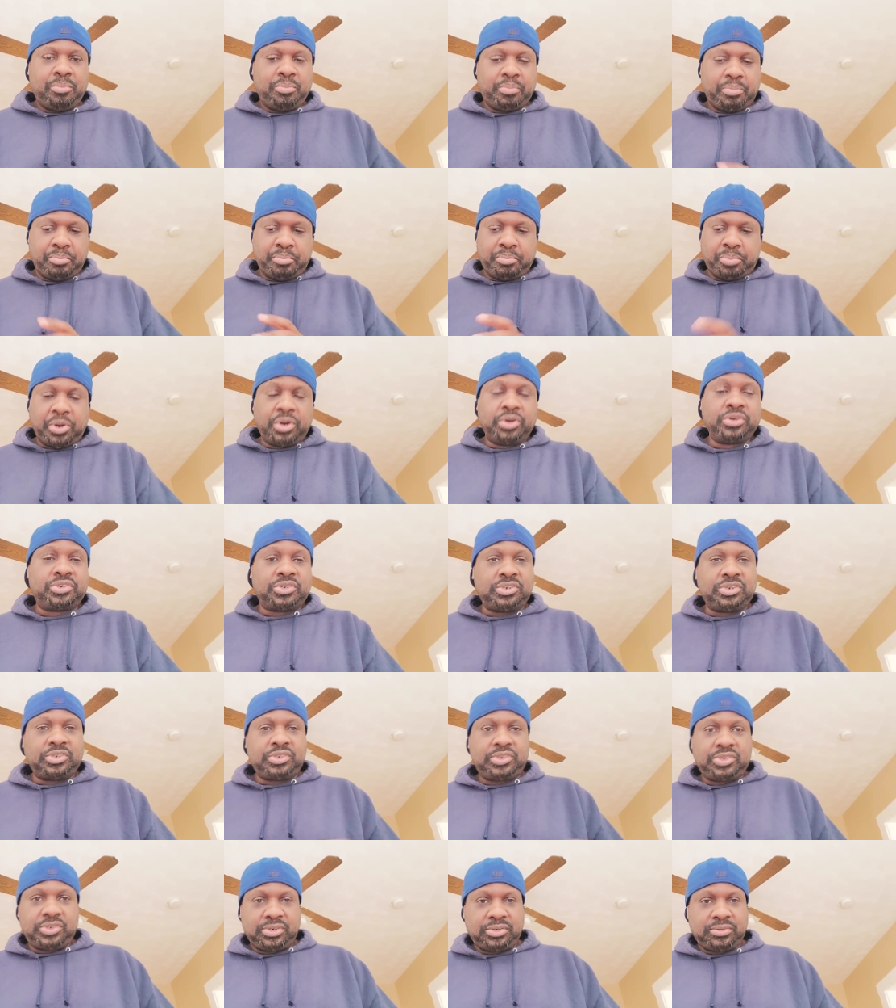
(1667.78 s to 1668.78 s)

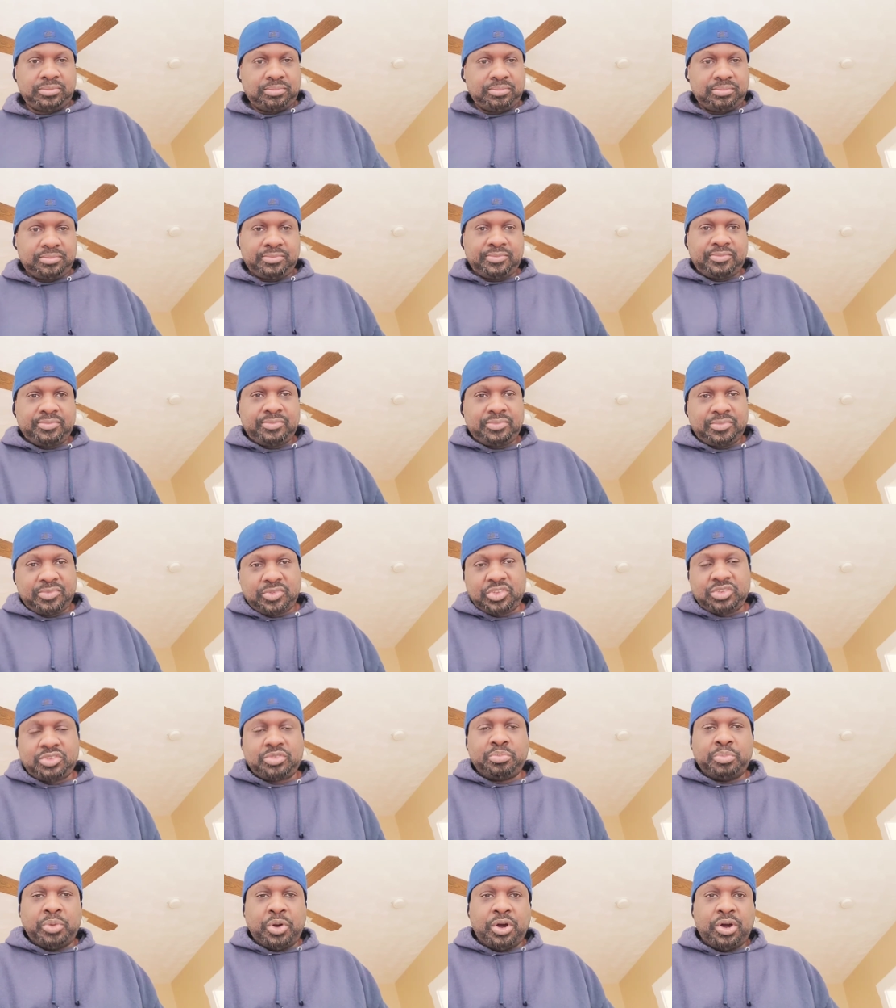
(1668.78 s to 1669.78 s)
purchase
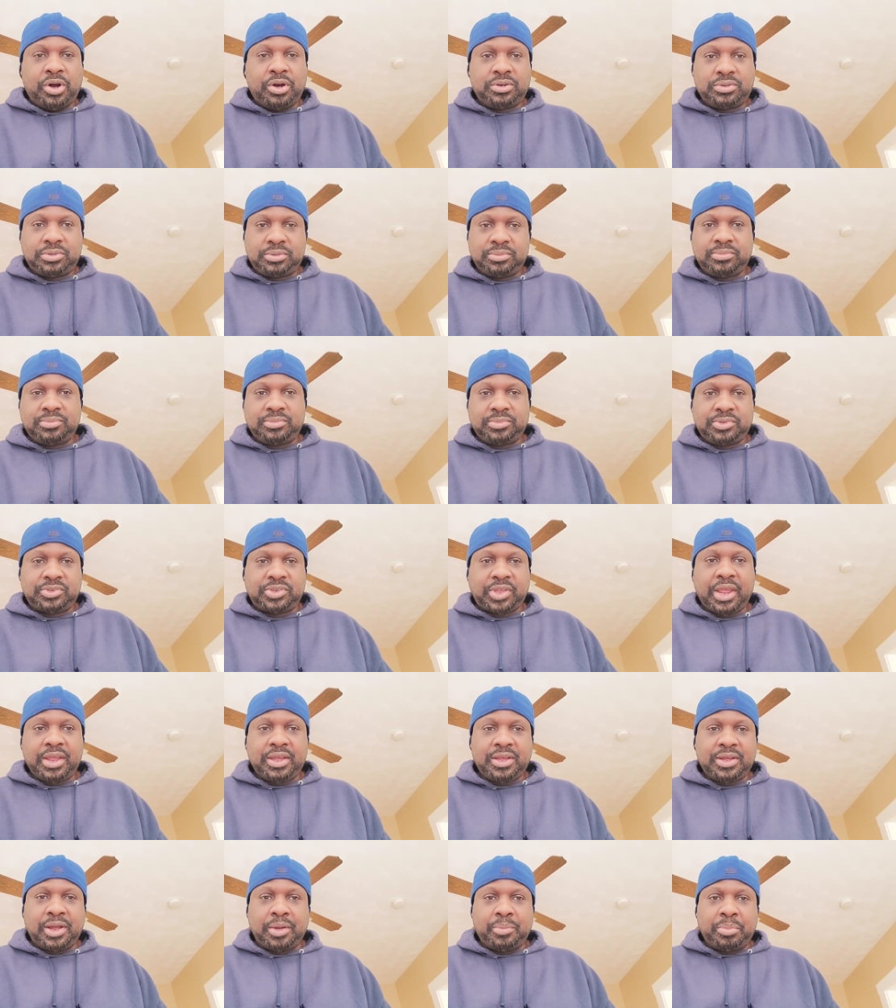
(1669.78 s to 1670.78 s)
small
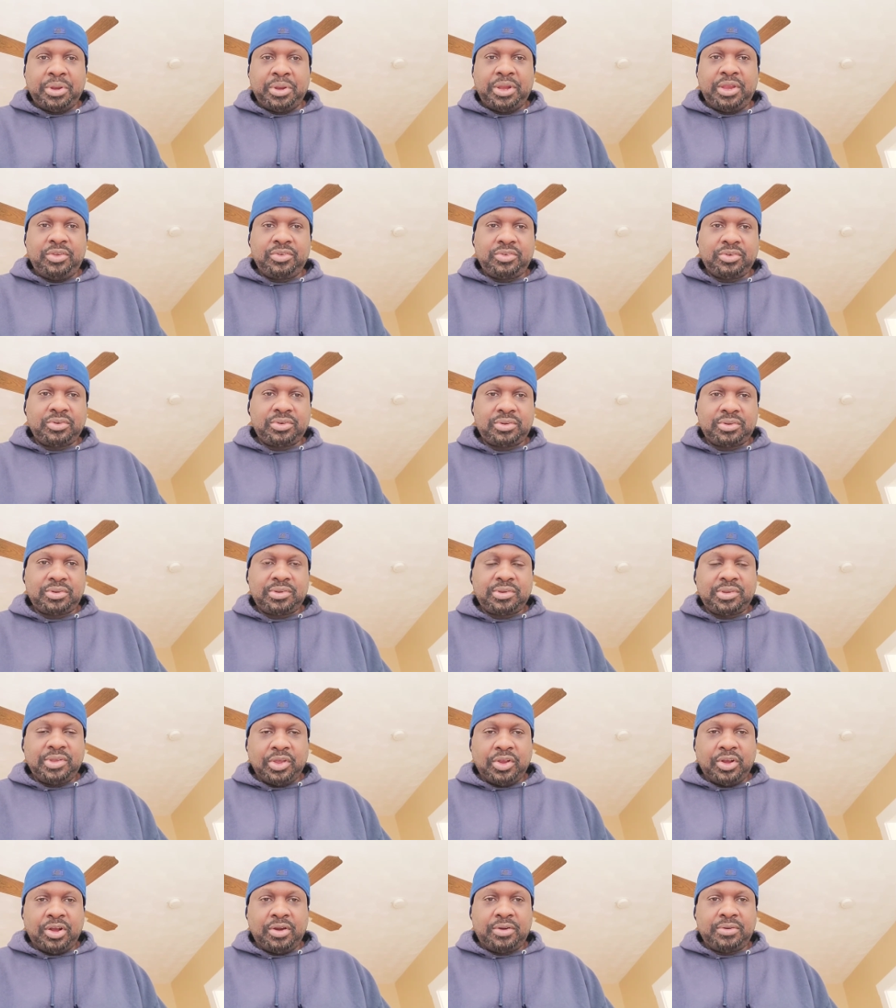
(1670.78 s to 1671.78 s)
tech companies,
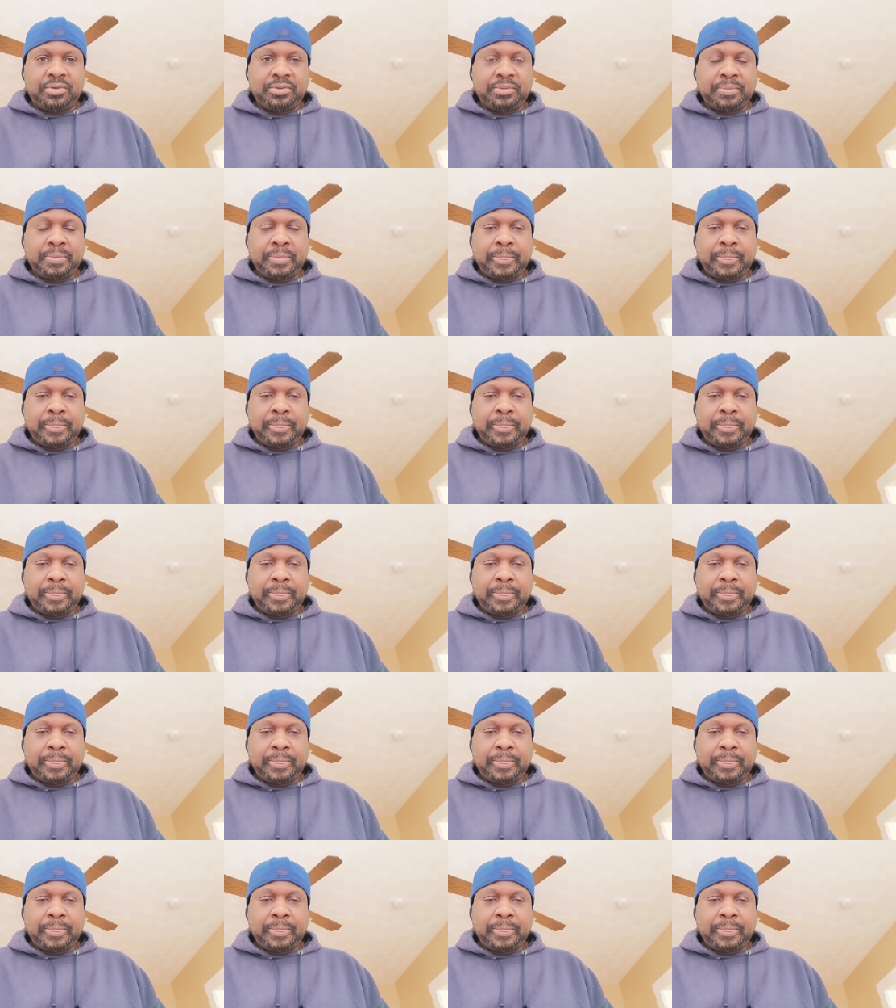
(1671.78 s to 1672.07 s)
you know.